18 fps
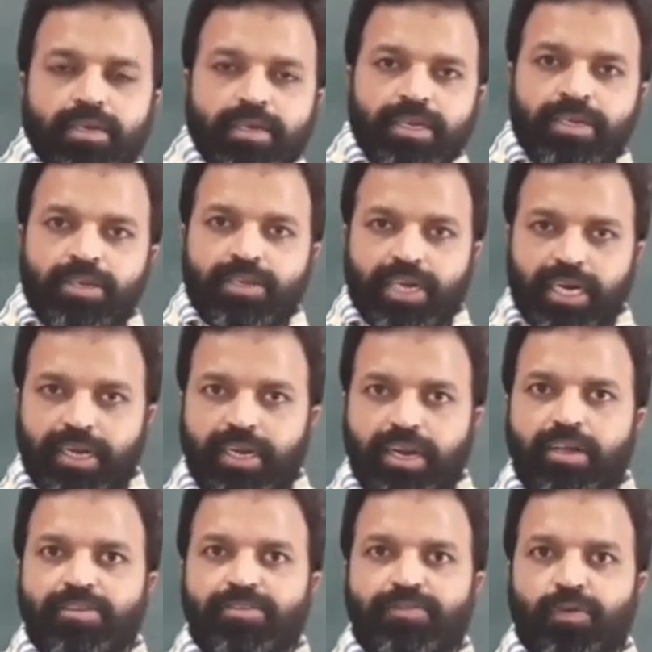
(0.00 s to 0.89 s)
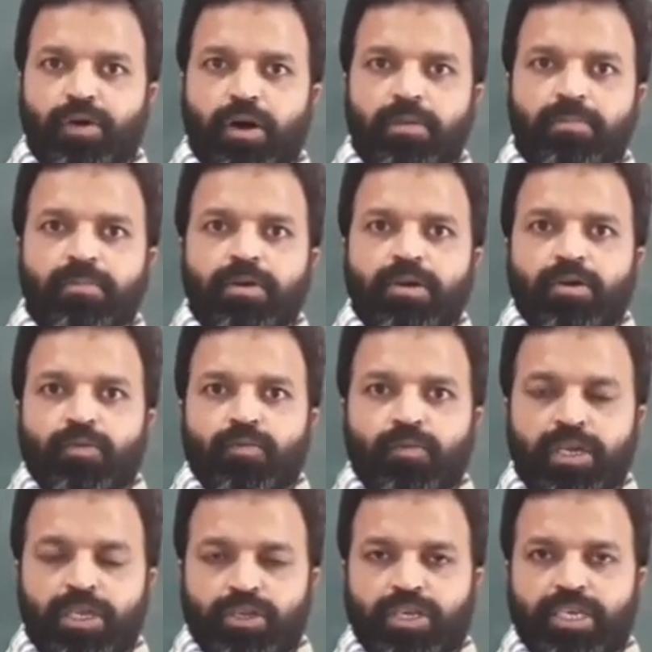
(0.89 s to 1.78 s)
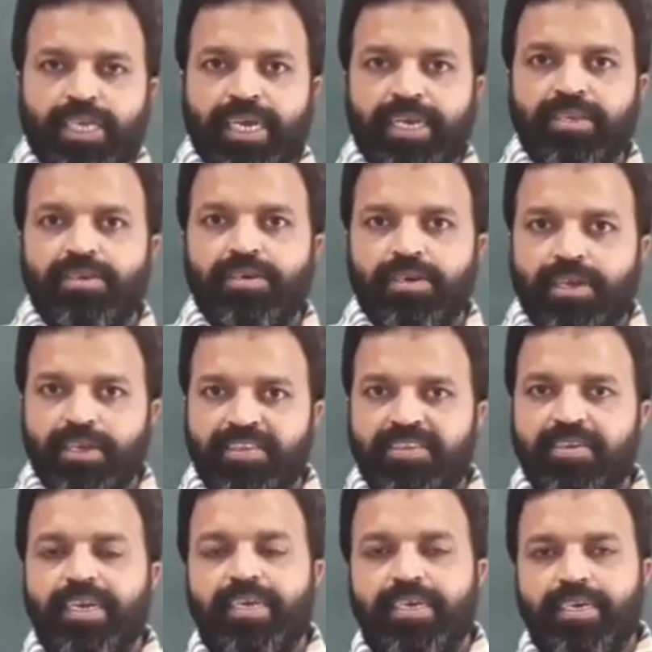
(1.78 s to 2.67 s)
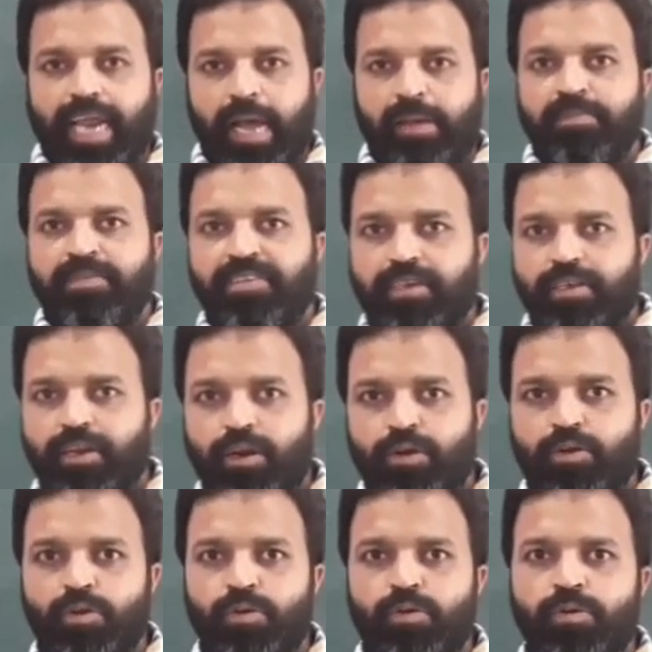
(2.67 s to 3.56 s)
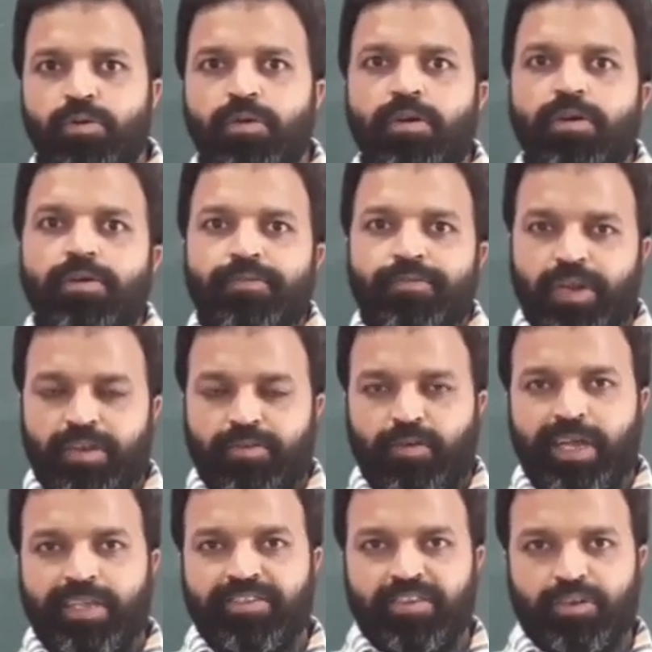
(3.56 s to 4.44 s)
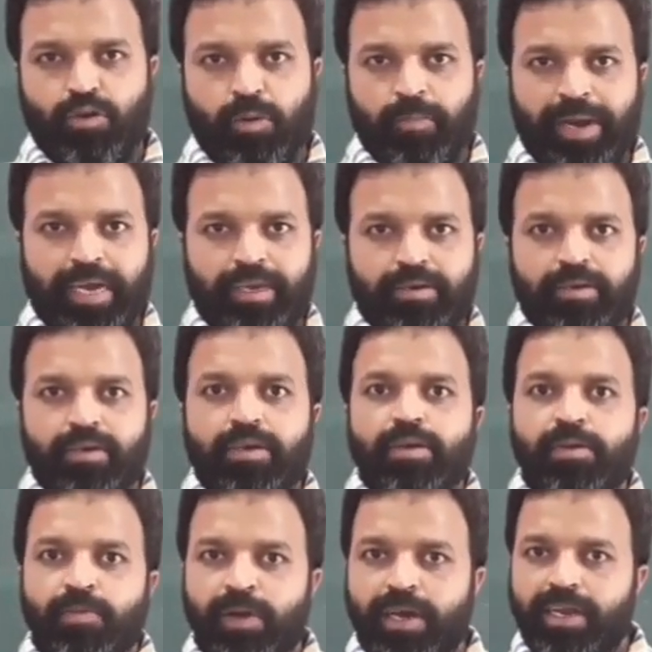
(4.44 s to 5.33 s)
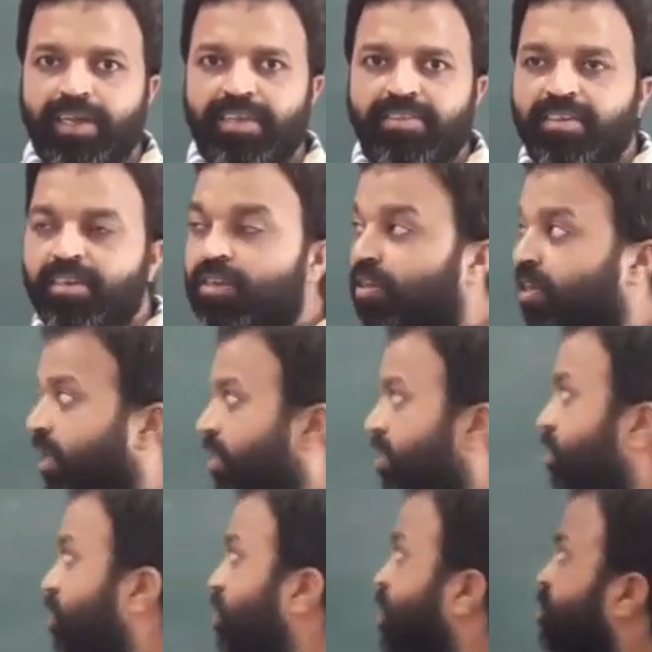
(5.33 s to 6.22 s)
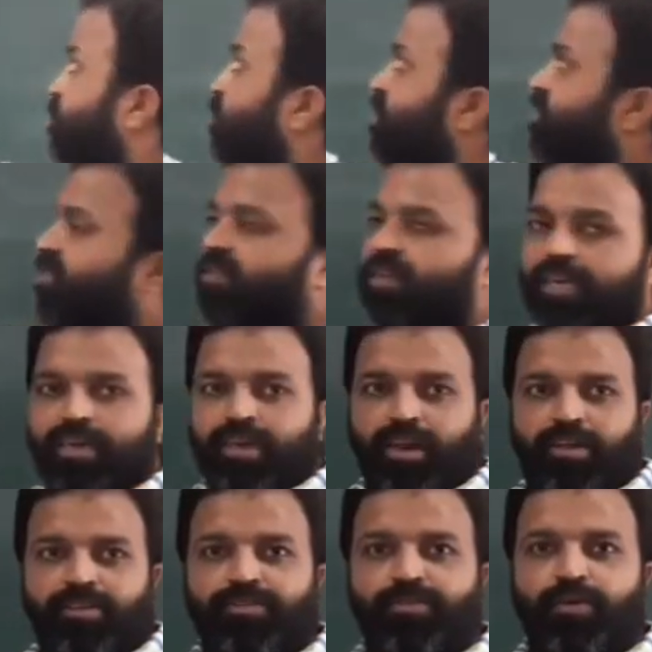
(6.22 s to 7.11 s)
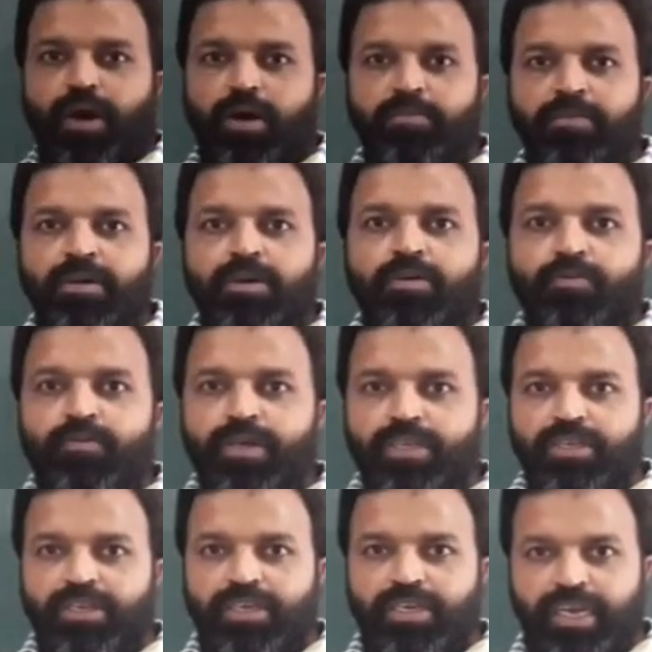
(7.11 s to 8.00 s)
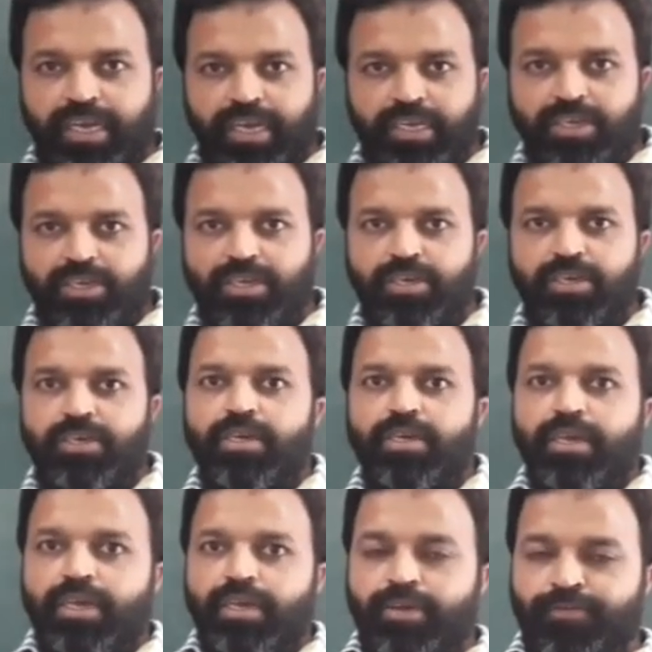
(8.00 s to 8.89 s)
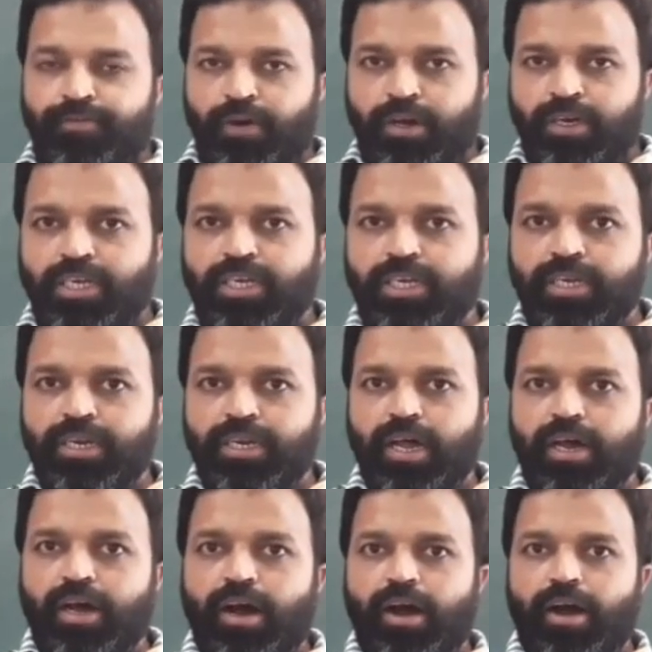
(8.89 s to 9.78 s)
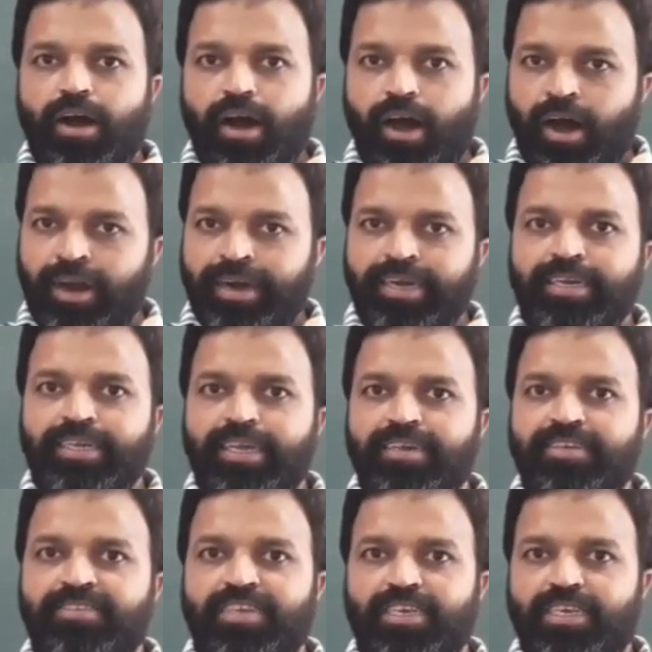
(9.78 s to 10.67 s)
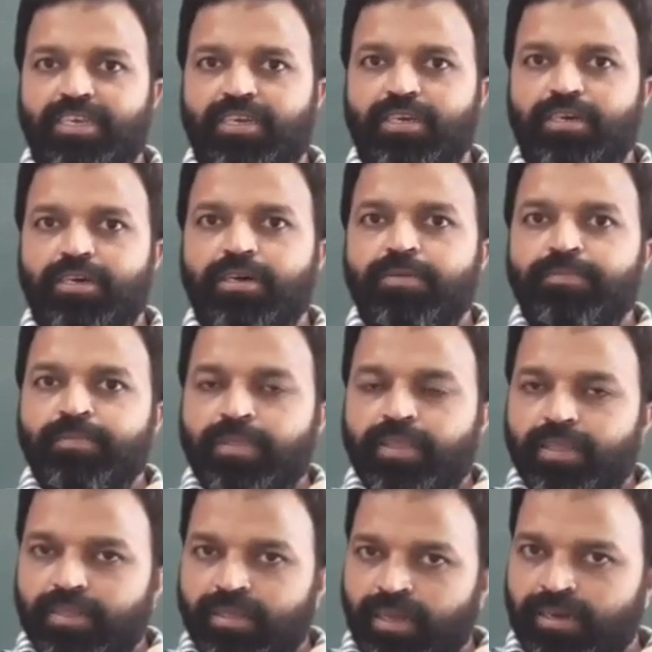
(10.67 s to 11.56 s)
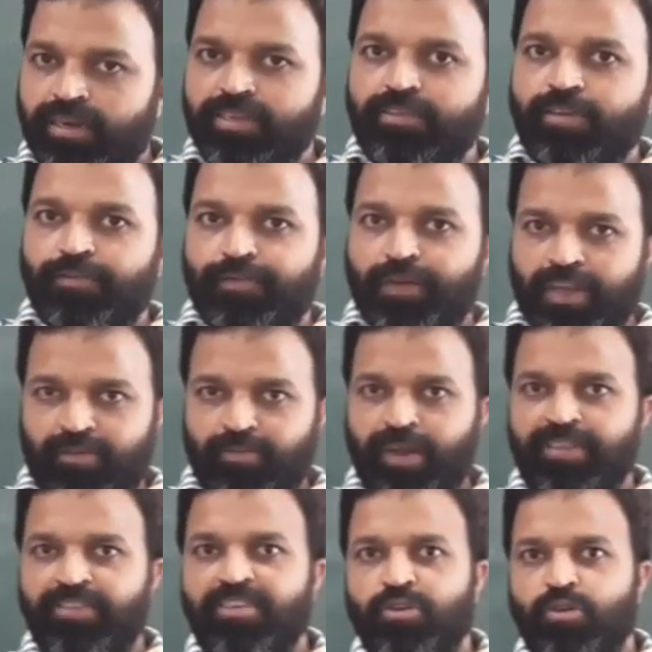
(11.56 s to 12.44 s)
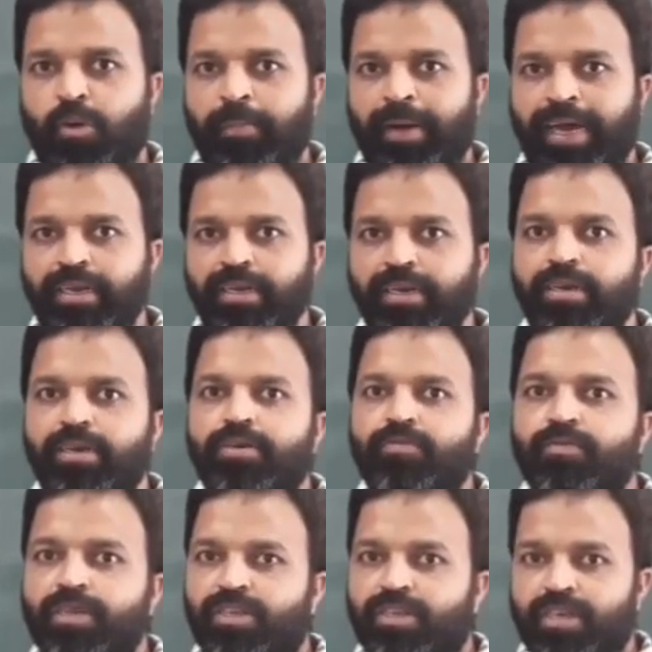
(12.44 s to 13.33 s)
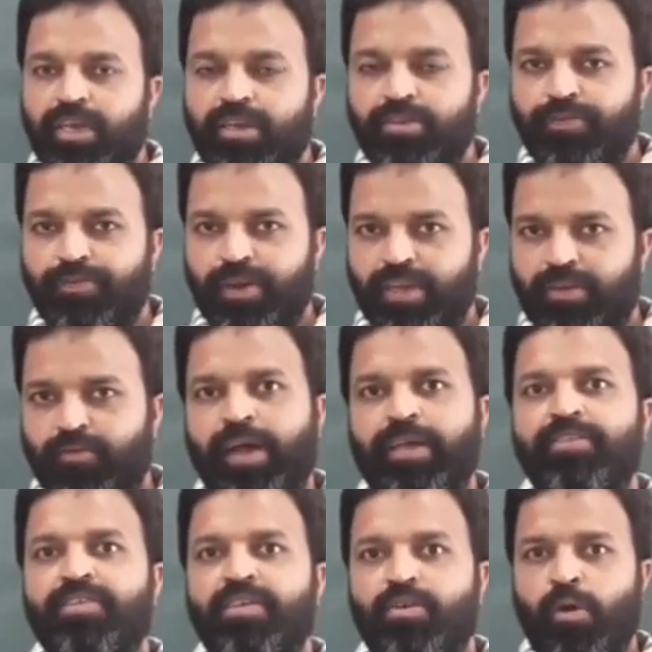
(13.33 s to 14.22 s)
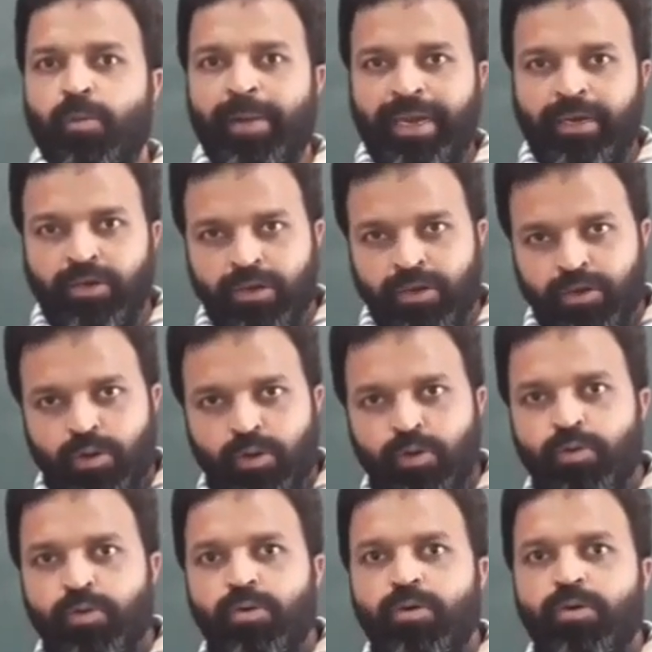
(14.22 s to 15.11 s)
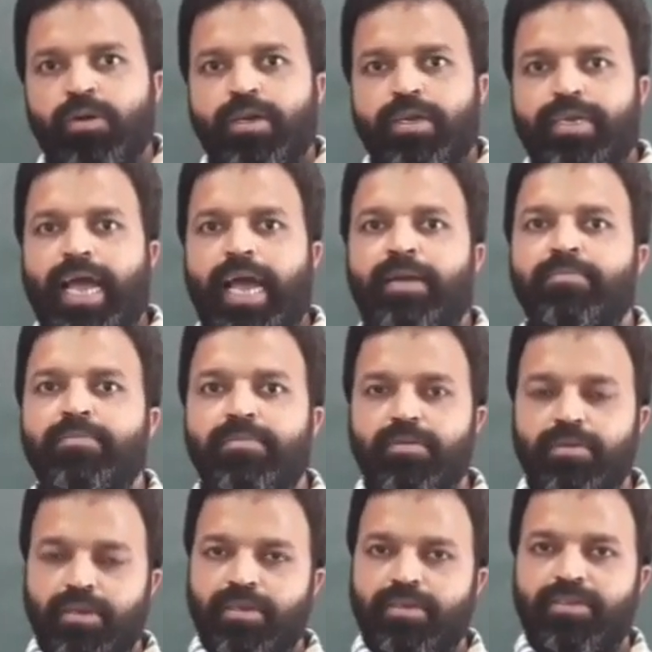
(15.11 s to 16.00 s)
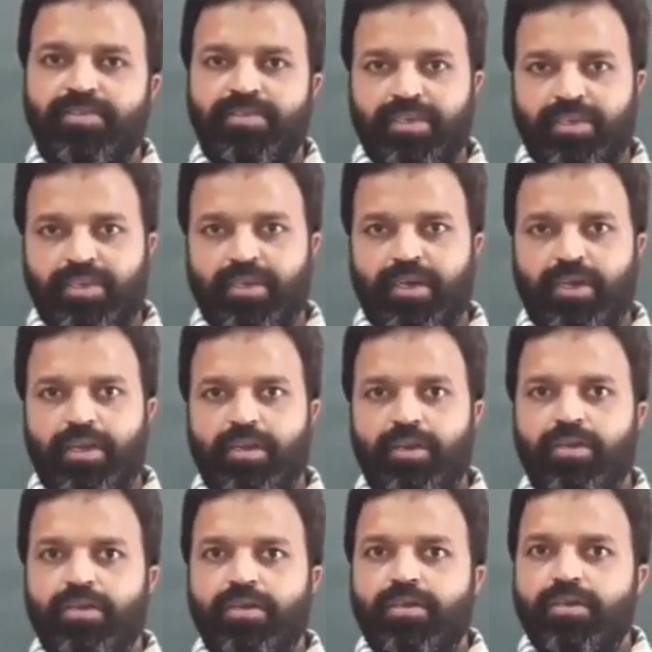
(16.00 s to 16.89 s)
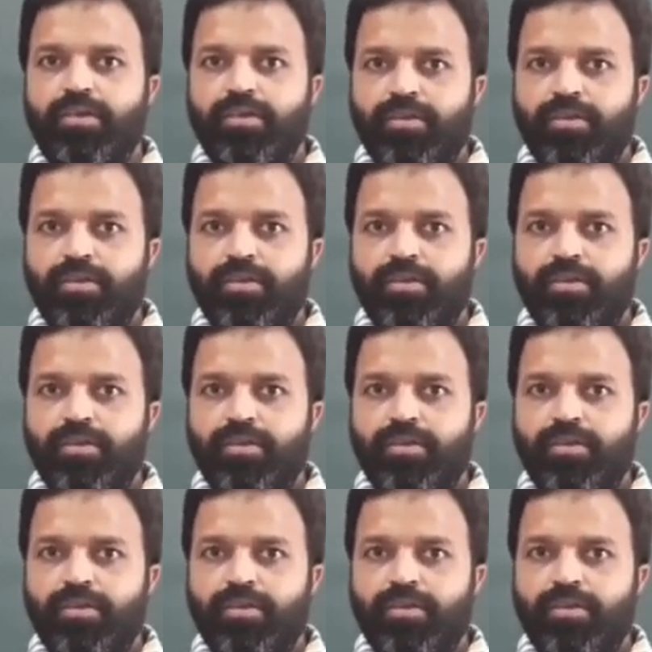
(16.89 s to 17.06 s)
In Z-transform, we change discrete time signal to frequency domain. Whereas in inverse Z-transform, we change a function already existed, that is a frequency domain. We change frequency domain to time signal,